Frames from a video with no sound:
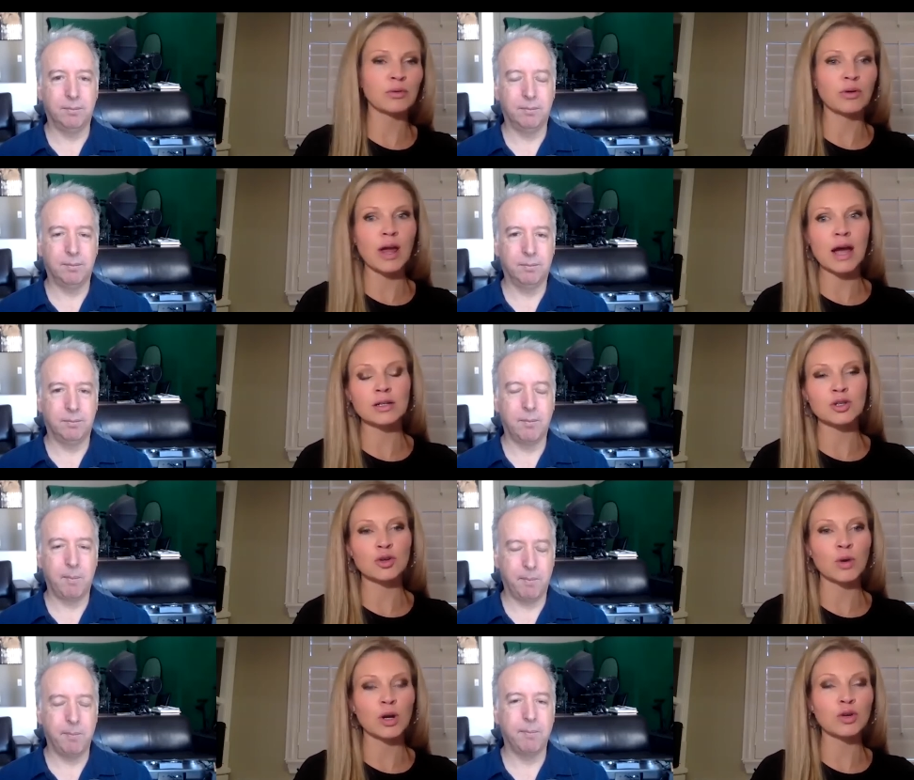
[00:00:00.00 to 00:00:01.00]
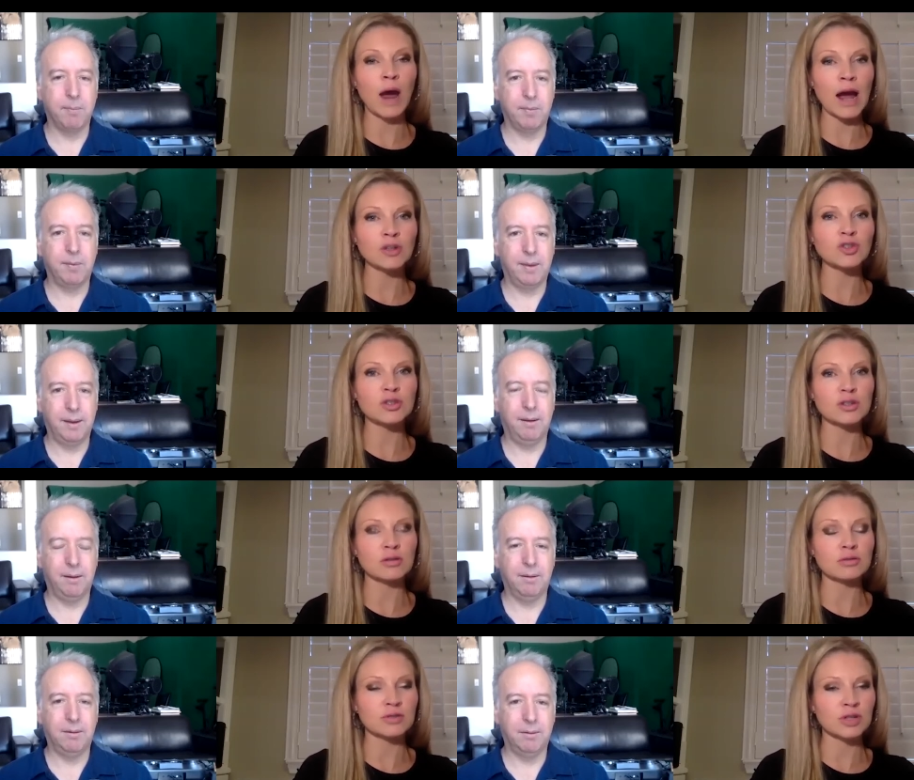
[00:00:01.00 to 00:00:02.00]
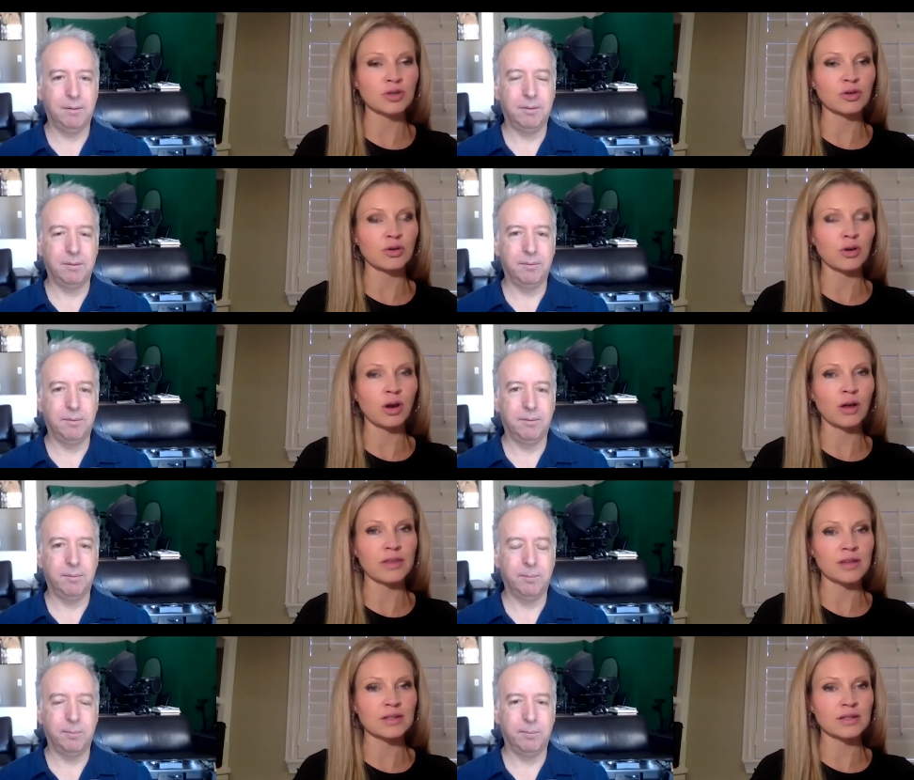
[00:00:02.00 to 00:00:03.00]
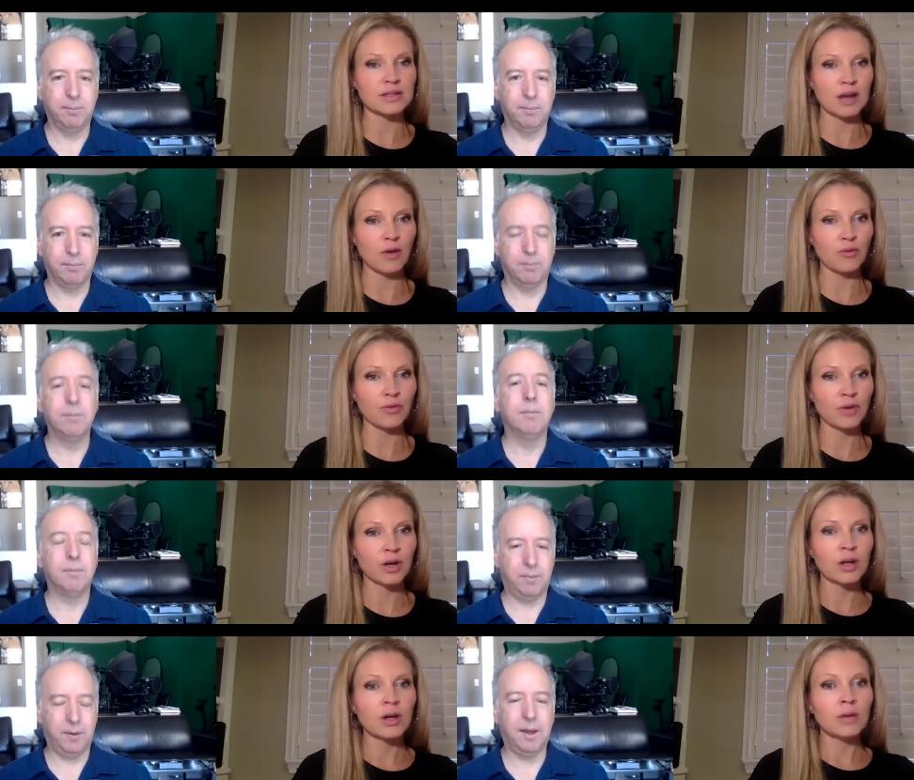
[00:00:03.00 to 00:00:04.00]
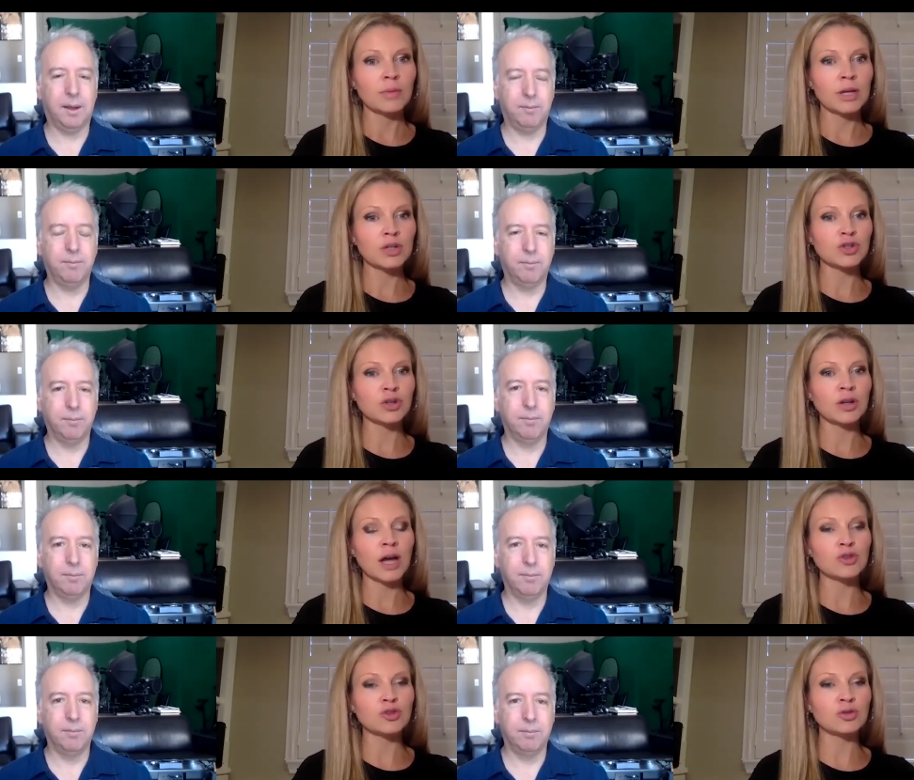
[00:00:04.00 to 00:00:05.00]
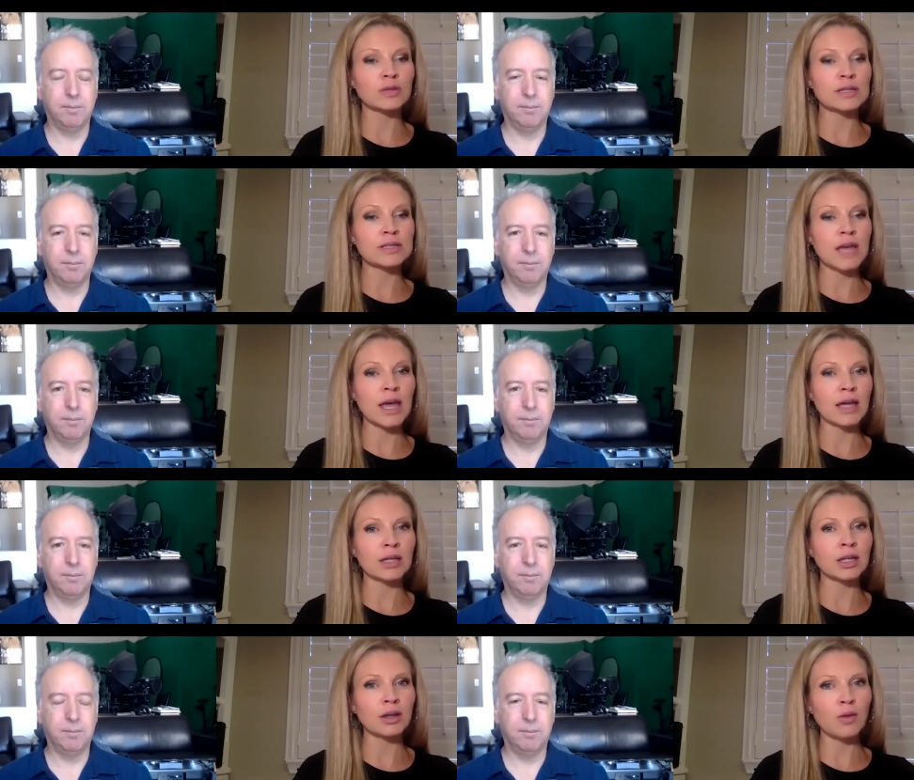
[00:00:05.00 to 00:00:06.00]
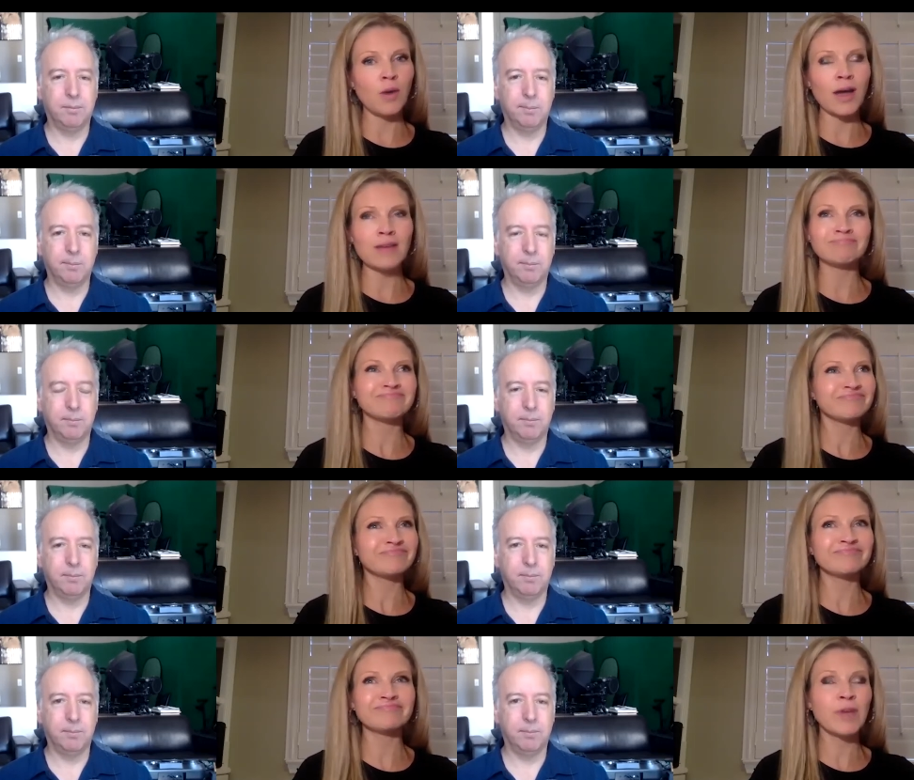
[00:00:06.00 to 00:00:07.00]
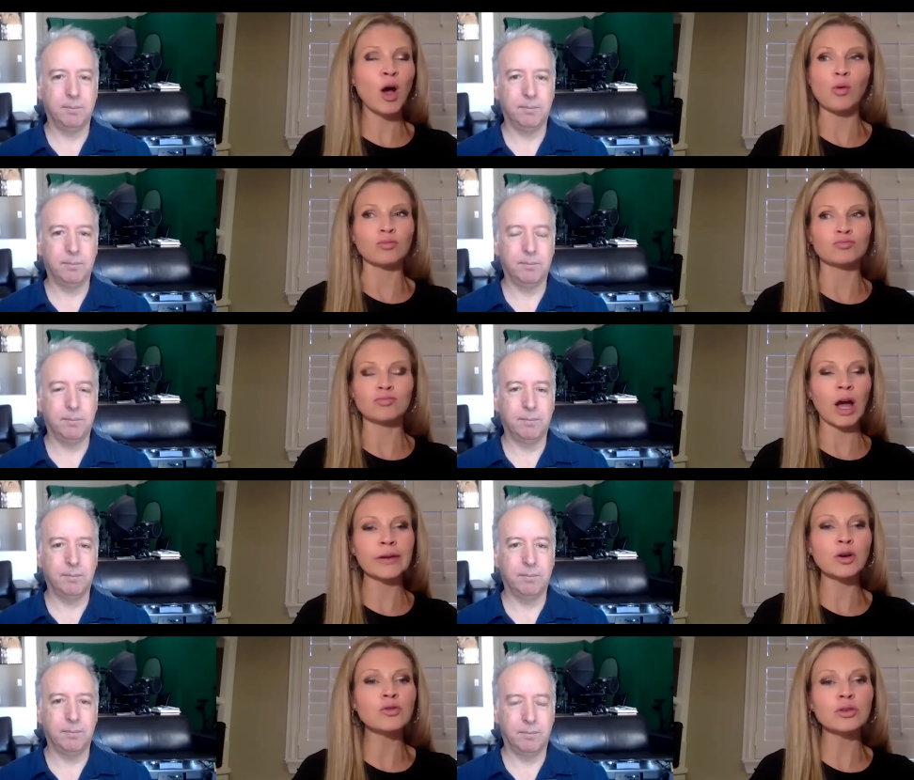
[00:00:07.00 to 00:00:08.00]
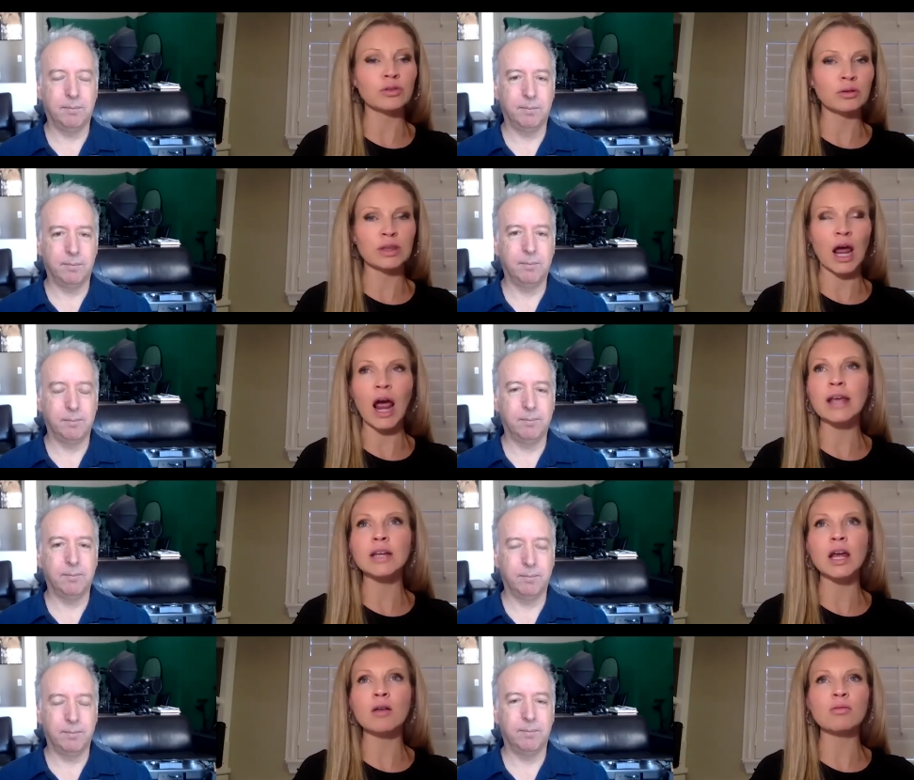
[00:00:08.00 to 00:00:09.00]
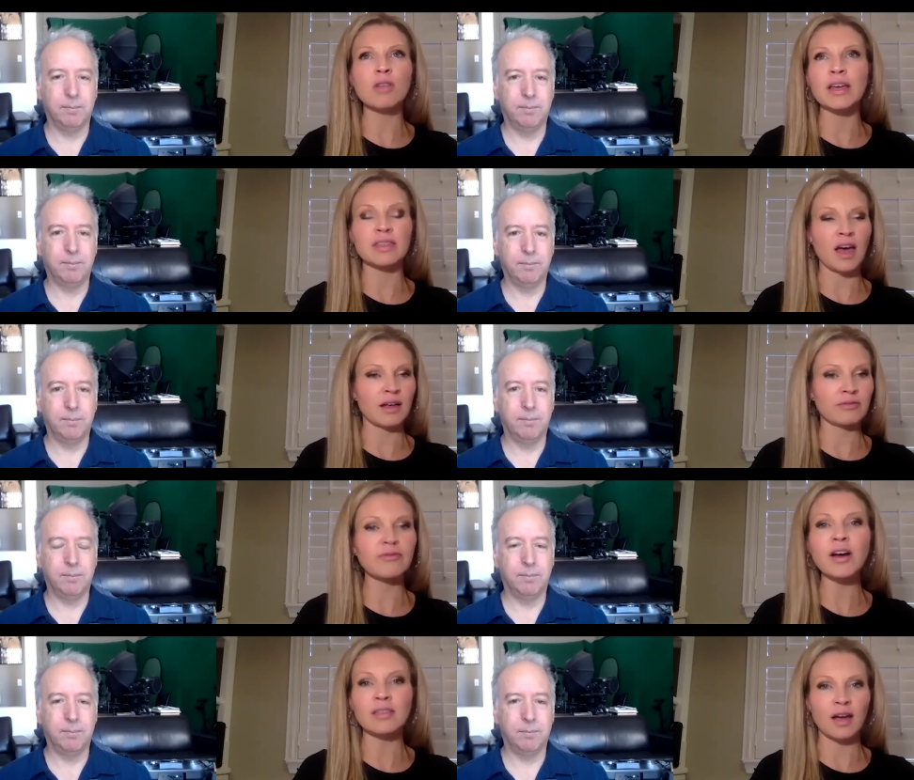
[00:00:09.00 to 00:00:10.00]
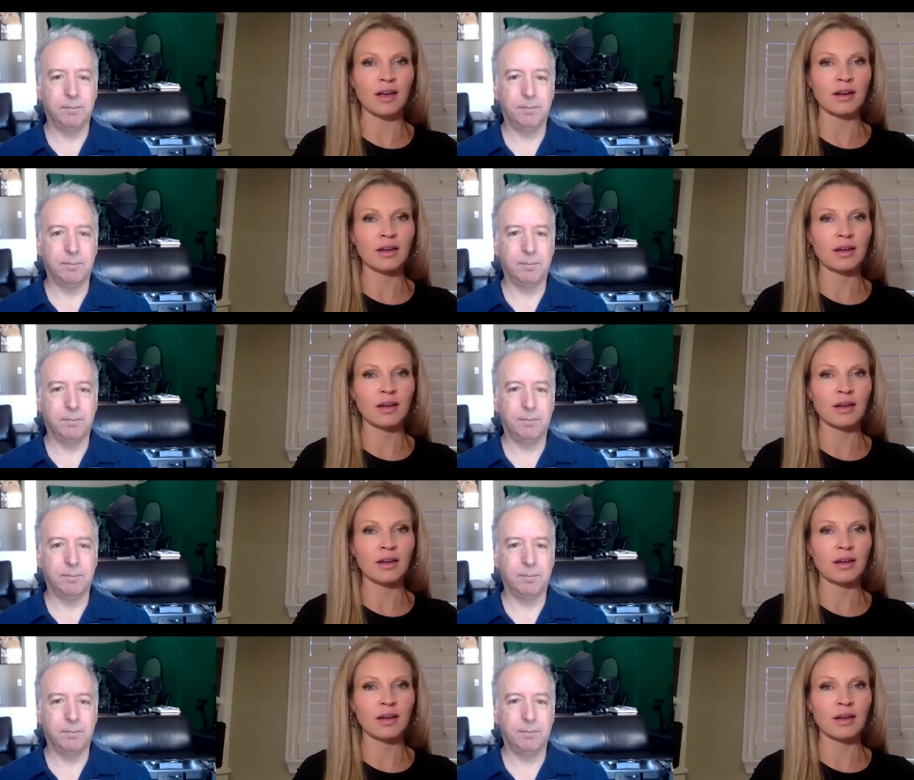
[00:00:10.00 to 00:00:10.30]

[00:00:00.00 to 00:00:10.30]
Speaker 1: will react, and you're you actually start losing your authentic self yeah. because you're not truly saying, you know what? No, I don't agree with that. I, I don't like that. Fuck that.